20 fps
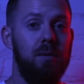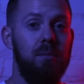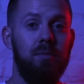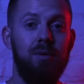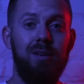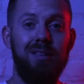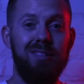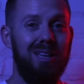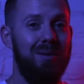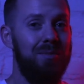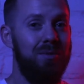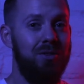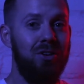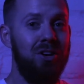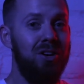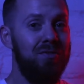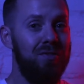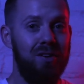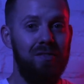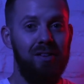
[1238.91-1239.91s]
Please let me
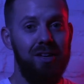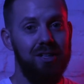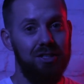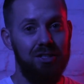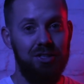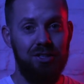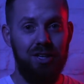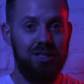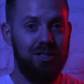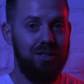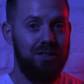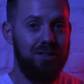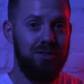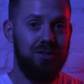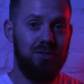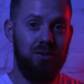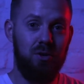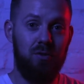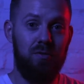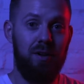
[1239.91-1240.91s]
know if you have any
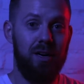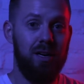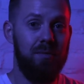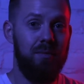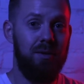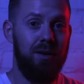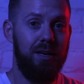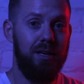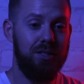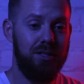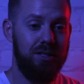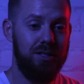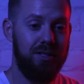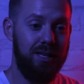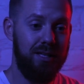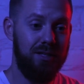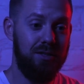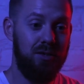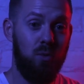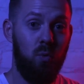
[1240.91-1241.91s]
suggestions or recommendations
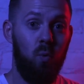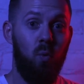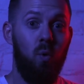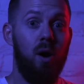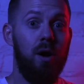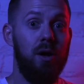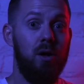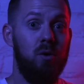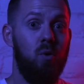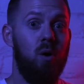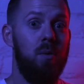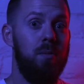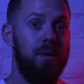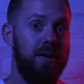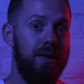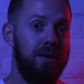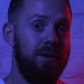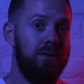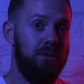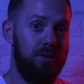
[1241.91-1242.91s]
as to what you want
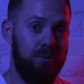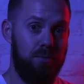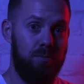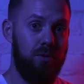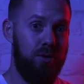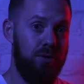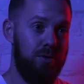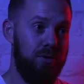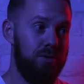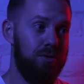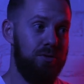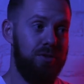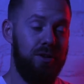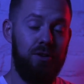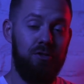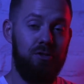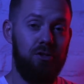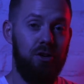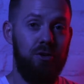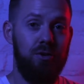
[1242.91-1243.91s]
me to produce
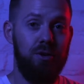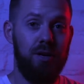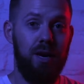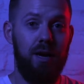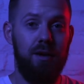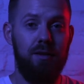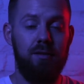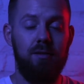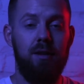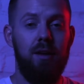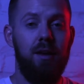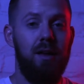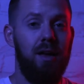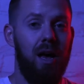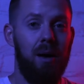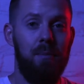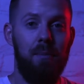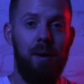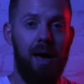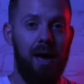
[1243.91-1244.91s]
and show you guys.
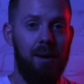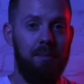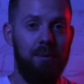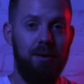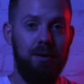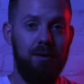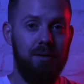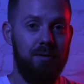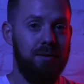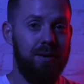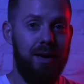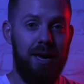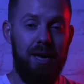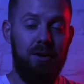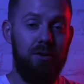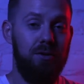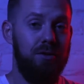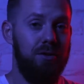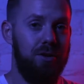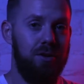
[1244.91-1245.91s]
I'm happy to
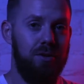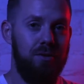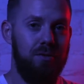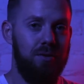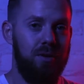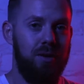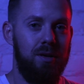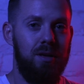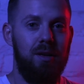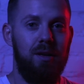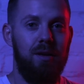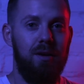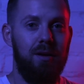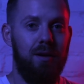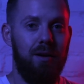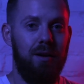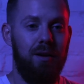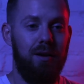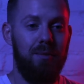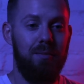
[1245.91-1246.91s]
cater to you.
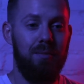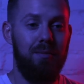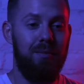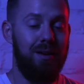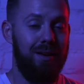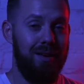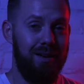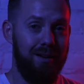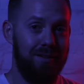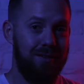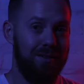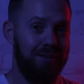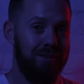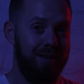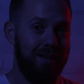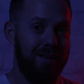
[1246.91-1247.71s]
And until